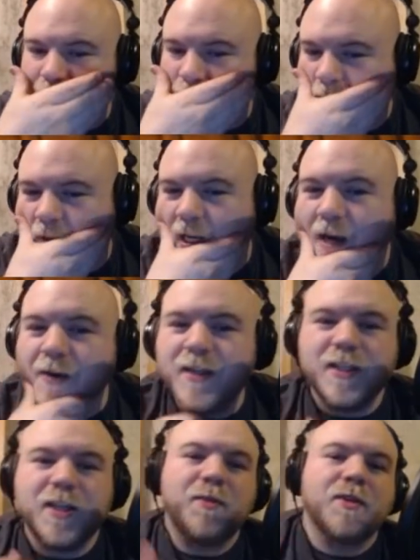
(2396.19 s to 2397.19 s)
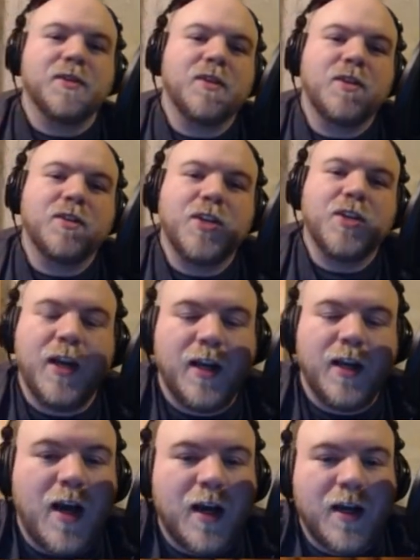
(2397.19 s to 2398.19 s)
So now he's going to be able to start chaining
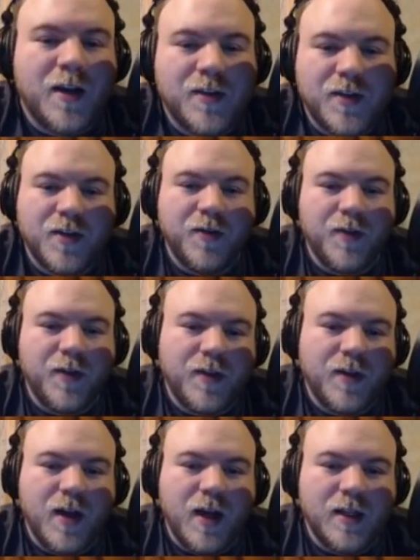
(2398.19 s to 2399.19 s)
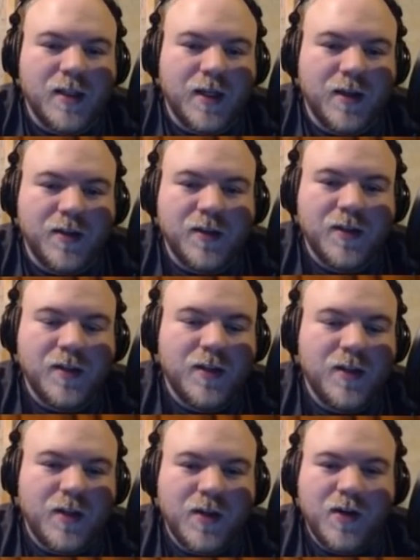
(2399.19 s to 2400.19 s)
knockouts though with Ninetales,
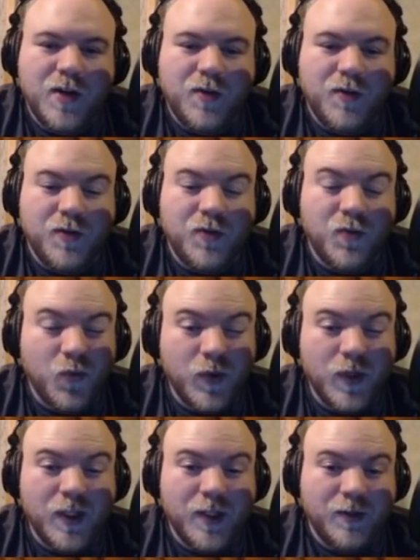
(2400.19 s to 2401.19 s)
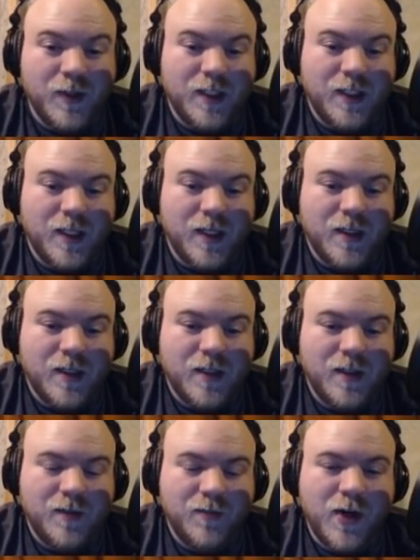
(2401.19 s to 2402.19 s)
which really, really sucks.
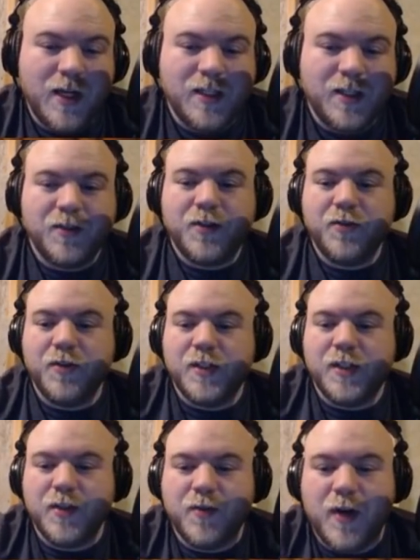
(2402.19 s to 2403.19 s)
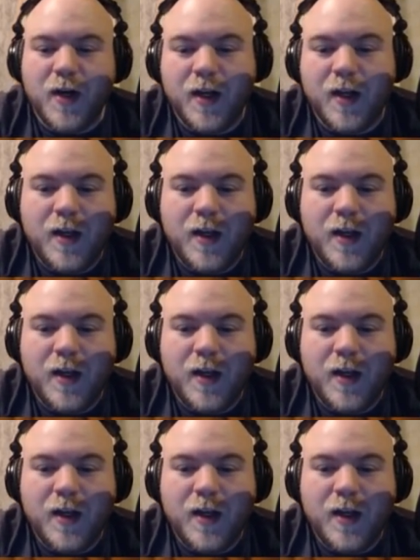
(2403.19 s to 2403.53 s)
Prizing those 2 Decidueye